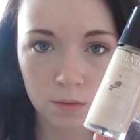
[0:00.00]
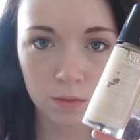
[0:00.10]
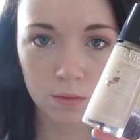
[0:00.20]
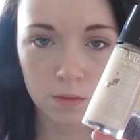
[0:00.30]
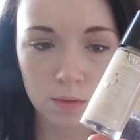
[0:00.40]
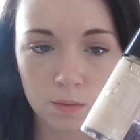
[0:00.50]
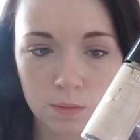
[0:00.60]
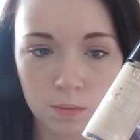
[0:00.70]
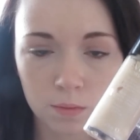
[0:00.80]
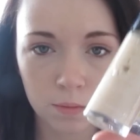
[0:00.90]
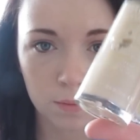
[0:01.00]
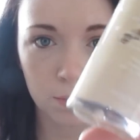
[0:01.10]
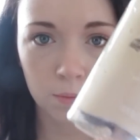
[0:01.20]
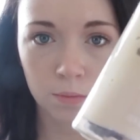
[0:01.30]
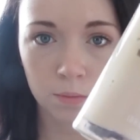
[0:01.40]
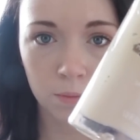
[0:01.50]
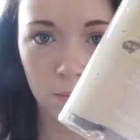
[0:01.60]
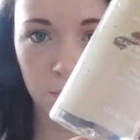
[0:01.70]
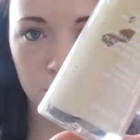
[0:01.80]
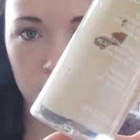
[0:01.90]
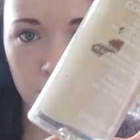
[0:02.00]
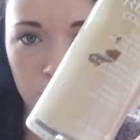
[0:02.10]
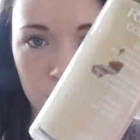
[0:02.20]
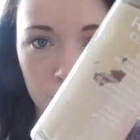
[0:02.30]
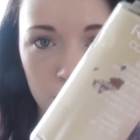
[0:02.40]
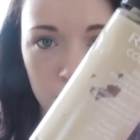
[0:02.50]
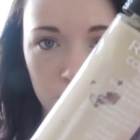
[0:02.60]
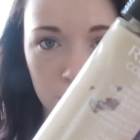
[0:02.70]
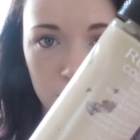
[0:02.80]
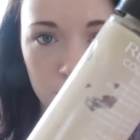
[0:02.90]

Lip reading: The foundation I'm using at the moment is Revlon's